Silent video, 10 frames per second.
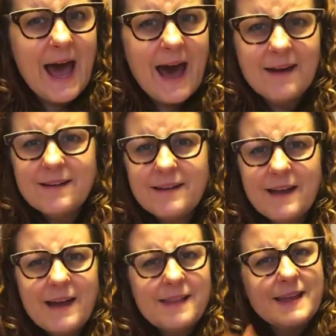out
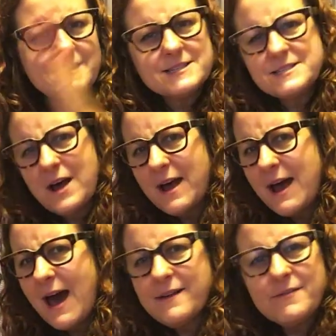
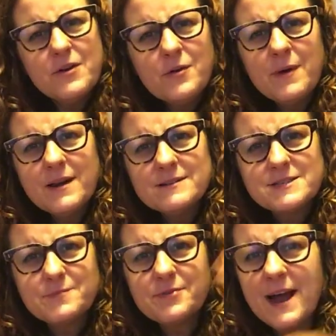of nowhere
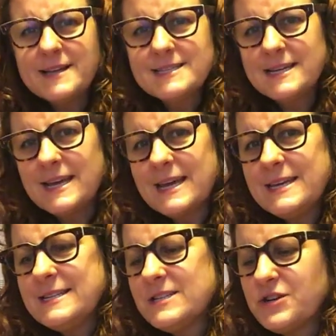surprising
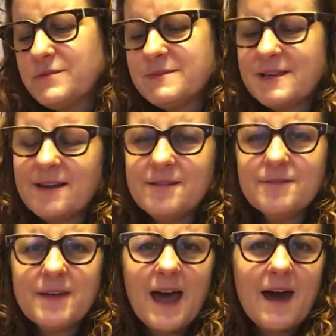in terms of
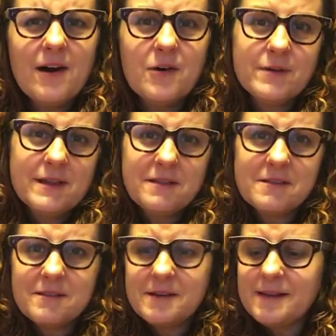how
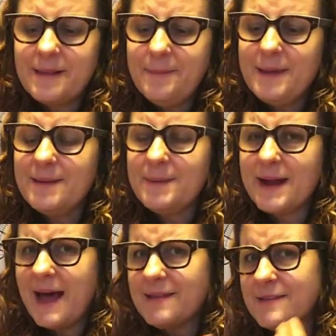it's Colombian, but
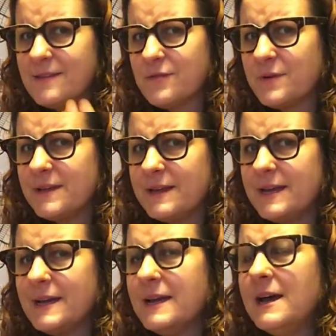it has this
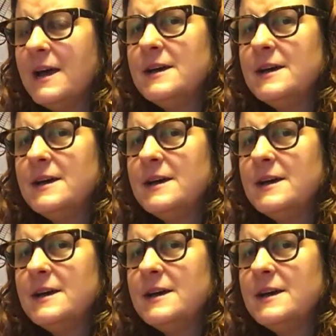really